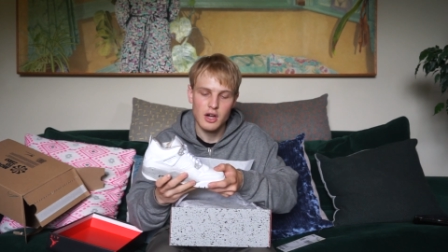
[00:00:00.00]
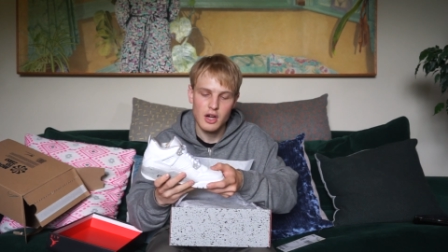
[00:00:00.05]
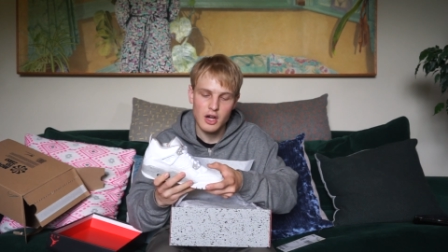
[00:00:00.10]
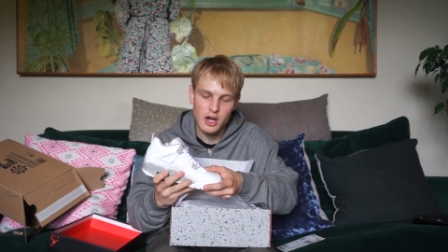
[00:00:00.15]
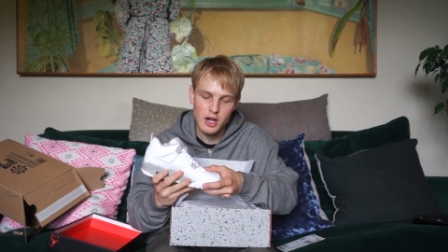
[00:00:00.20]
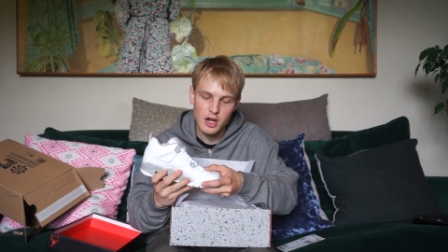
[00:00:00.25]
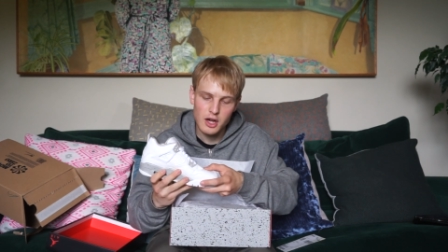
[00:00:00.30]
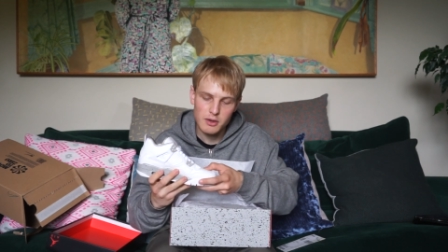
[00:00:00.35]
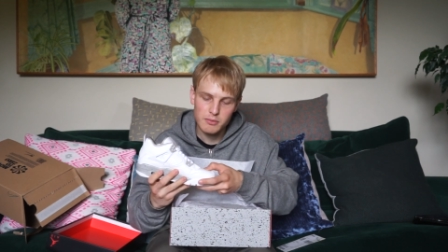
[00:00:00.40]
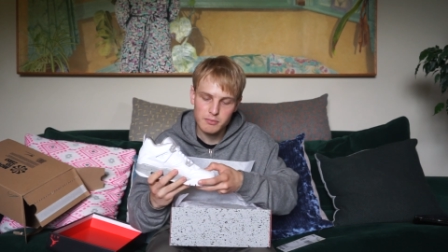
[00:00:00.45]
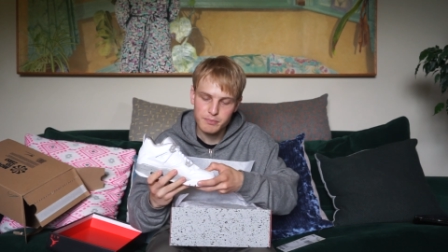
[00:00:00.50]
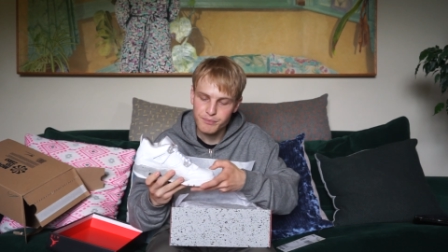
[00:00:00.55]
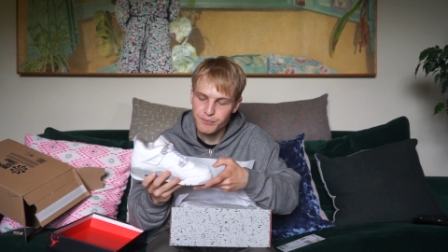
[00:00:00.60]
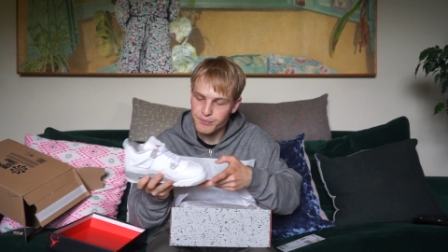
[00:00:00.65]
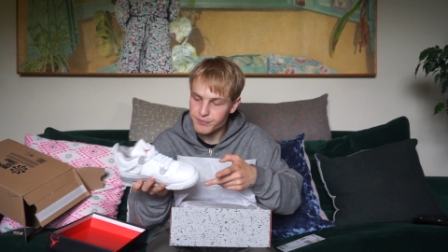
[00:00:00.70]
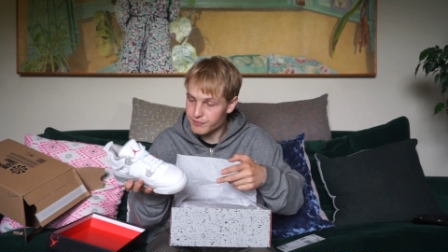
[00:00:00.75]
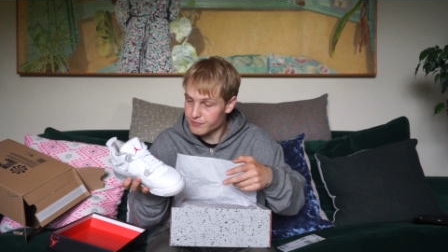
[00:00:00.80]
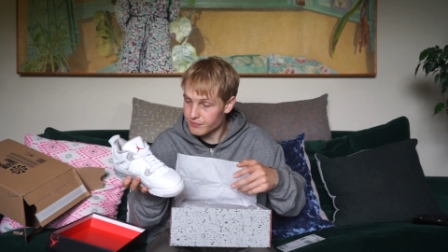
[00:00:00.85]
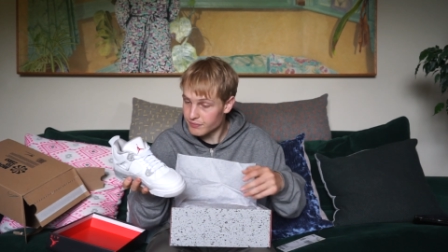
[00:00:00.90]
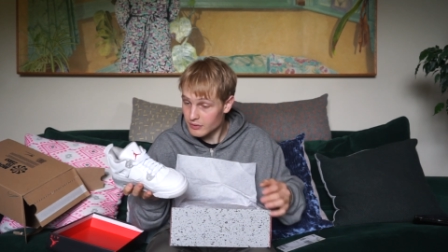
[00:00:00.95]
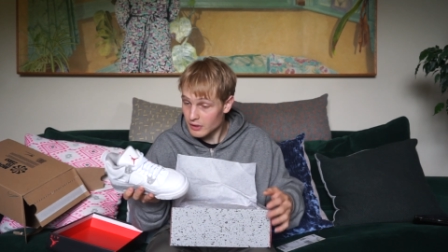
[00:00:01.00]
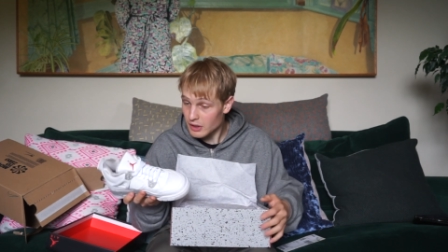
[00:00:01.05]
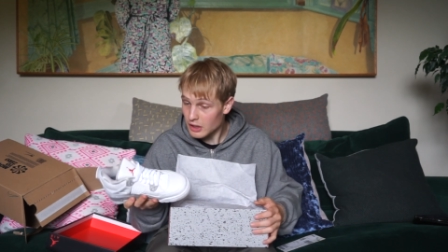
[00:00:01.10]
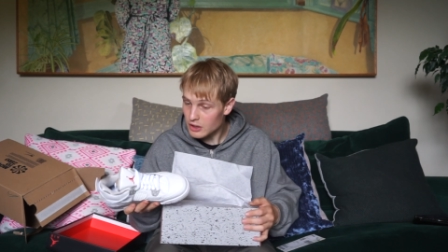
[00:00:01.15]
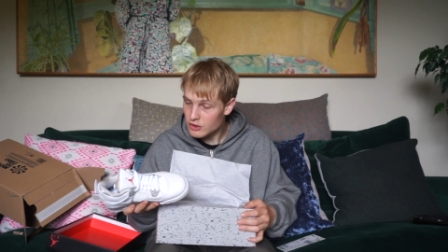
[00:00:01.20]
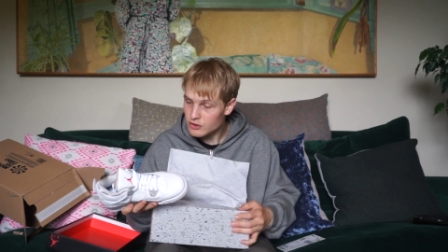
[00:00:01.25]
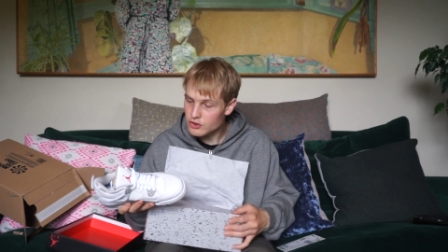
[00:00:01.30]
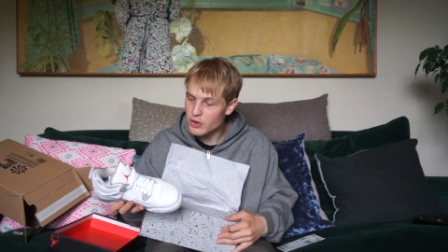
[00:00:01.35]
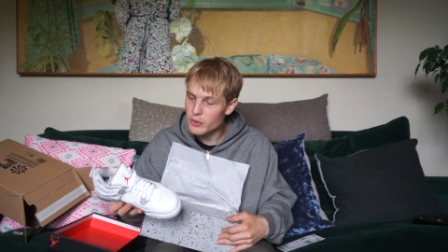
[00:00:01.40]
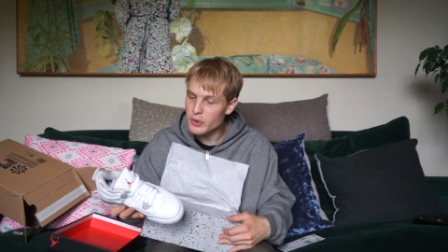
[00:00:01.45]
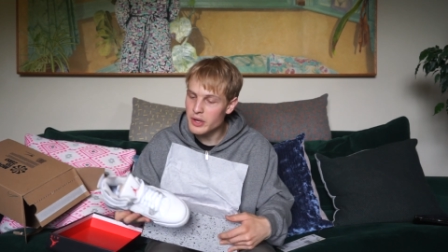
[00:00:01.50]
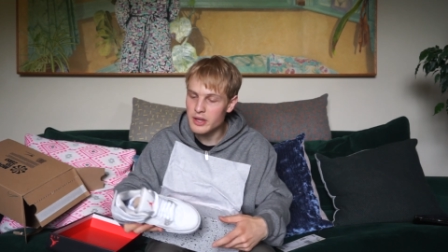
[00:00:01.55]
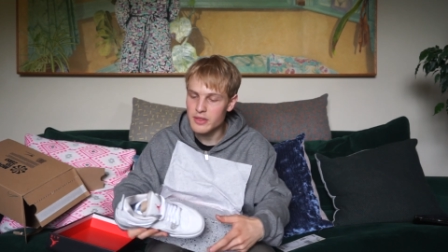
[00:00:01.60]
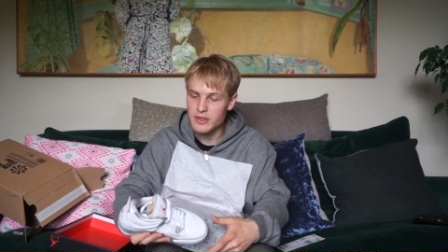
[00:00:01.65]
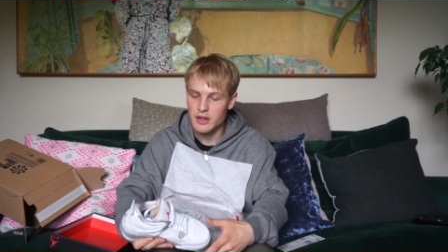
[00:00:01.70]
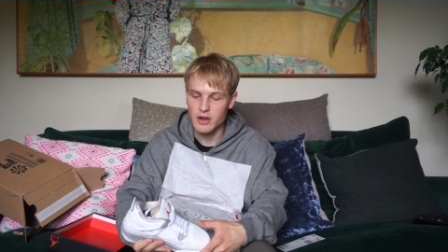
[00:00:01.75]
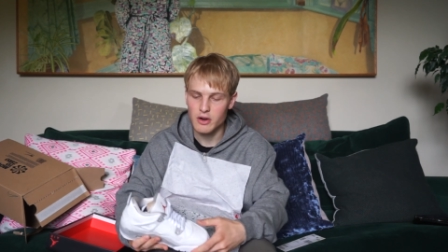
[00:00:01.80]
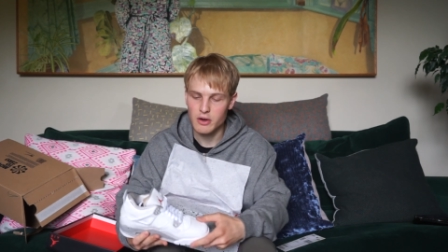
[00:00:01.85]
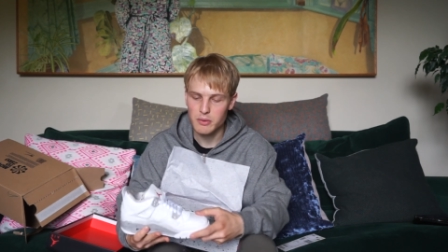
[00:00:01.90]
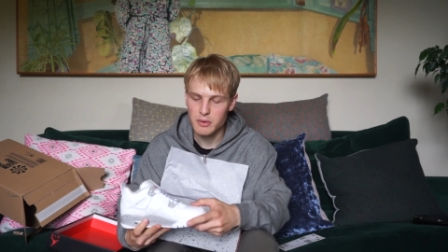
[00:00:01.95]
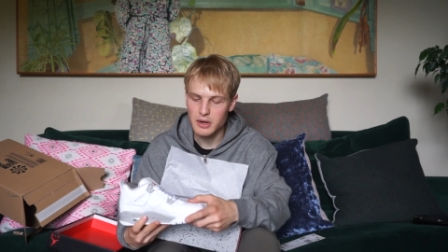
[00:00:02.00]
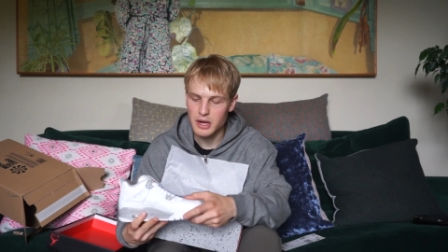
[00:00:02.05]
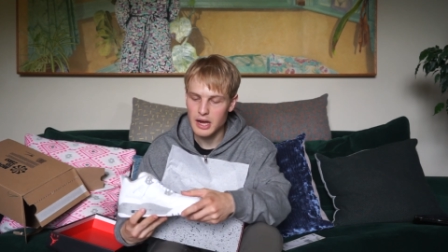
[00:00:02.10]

Um, so here they are in